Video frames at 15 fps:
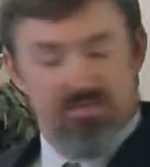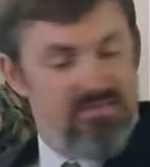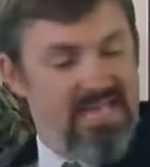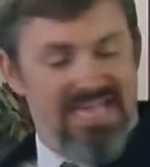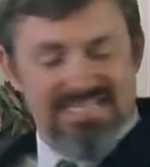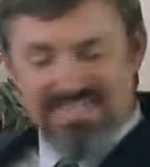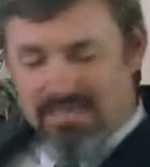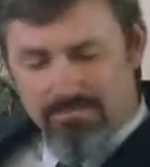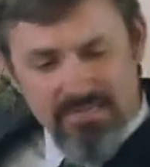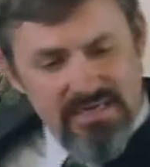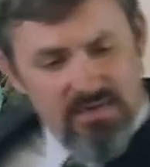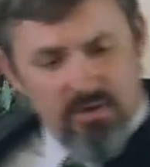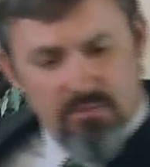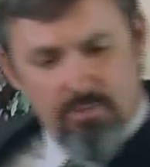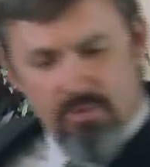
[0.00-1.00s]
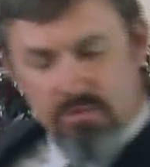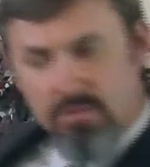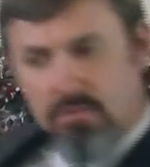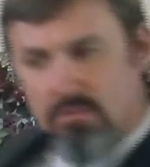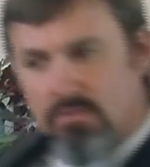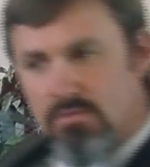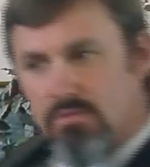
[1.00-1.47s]
That's not me no more.
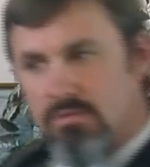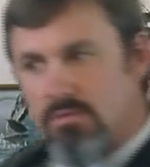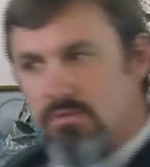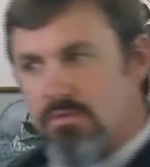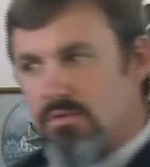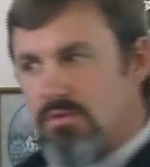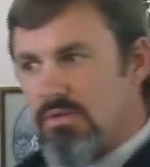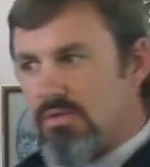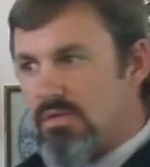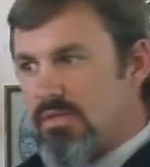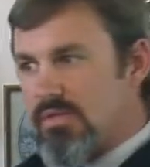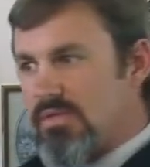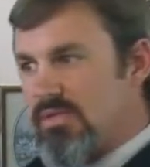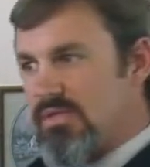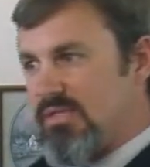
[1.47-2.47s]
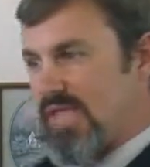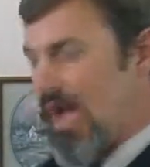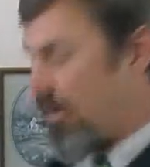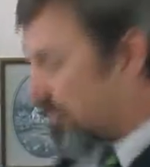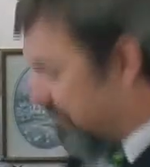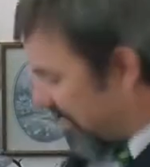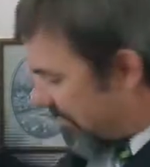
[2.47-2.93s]

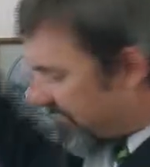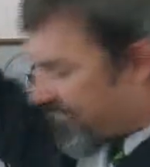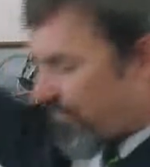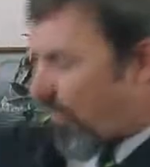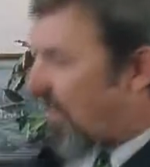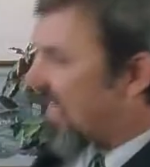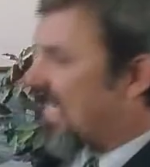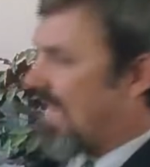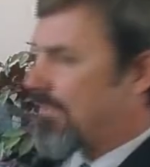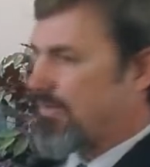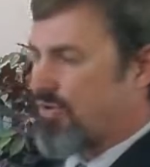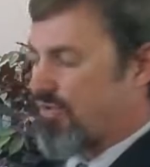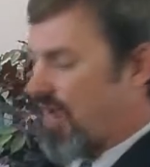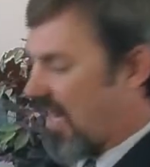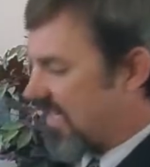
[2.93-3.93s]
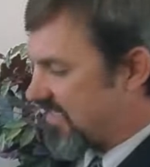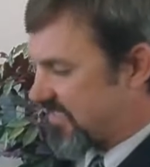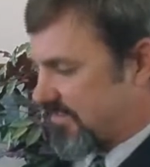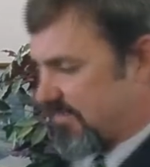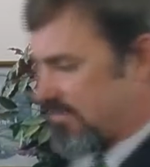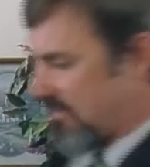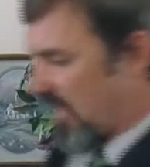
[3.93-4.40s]
That was me before I came to
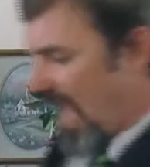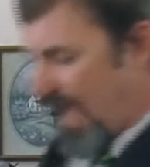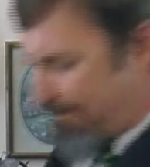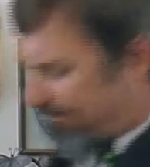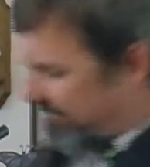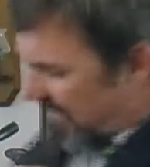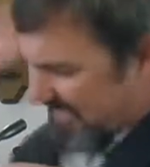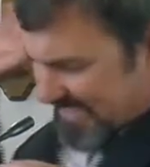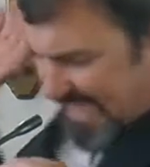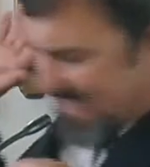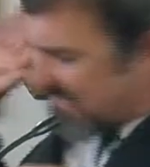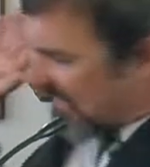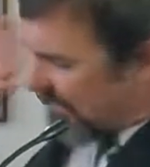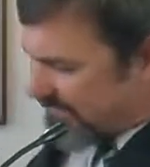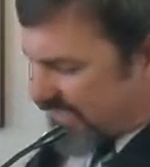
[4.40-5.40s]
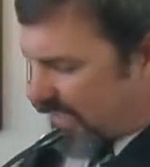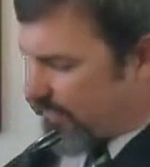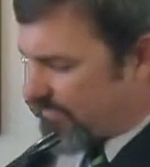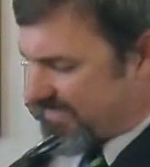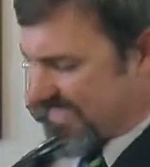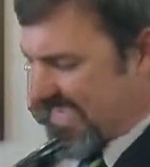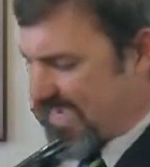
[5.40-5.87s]
Christ. I that I'm
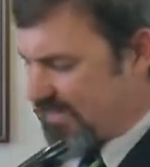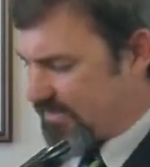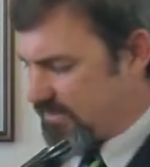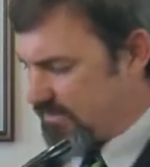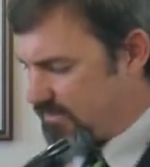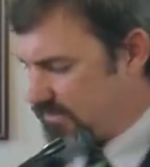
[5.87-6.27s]
done with that.